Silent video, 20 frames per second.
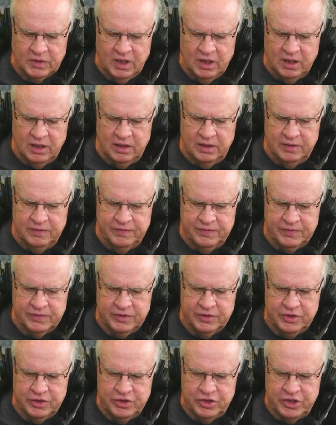of
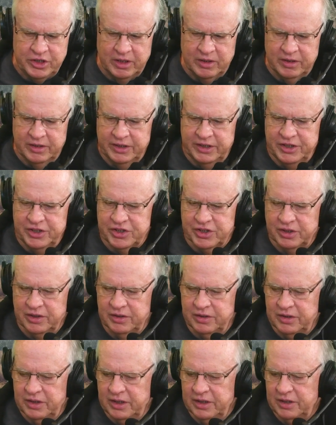charities
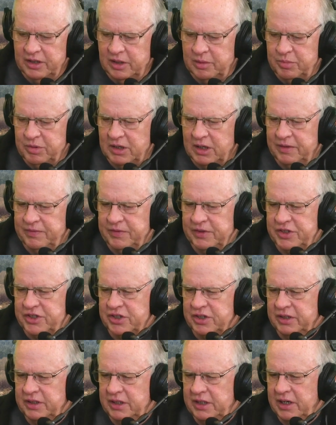and
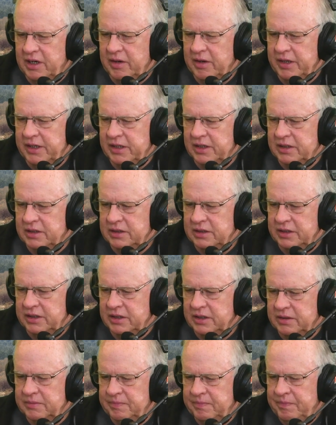nonprofits in the area
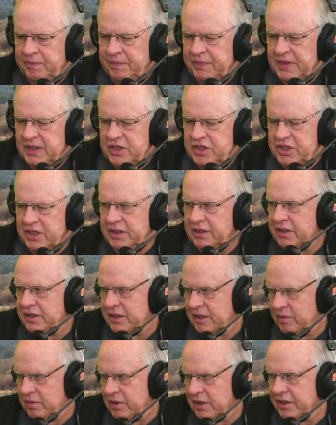say that
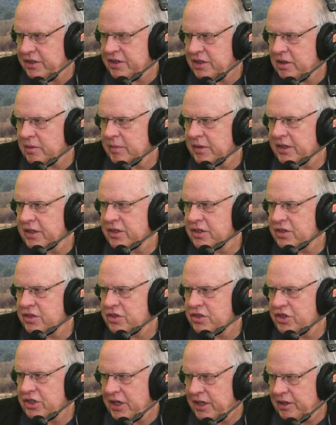they would like to come in
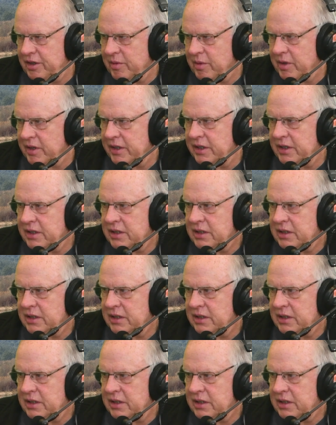January.